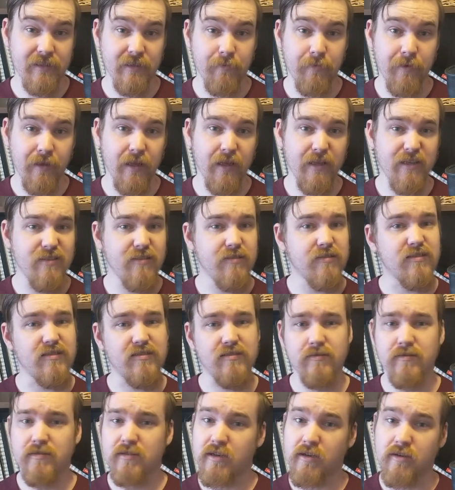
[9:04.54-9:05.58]

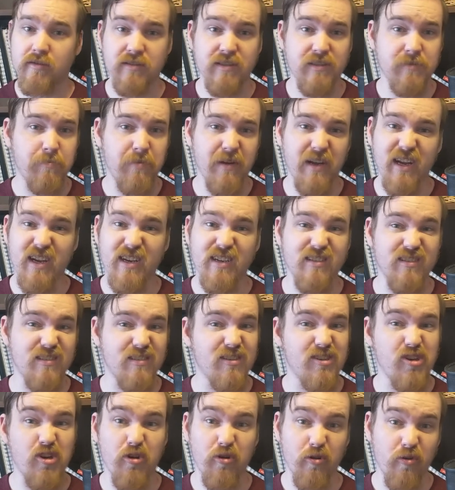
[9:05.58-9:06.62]
abilities, because speed is
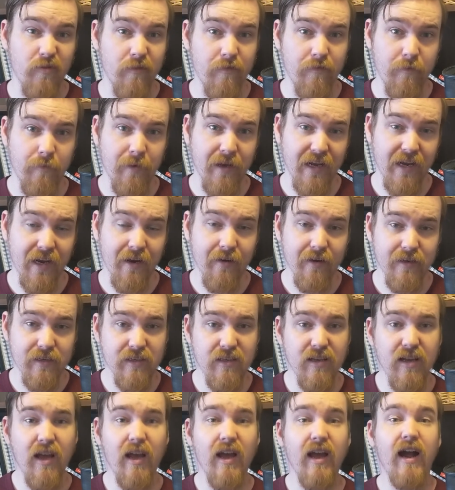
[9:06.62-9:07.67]
no good for my character,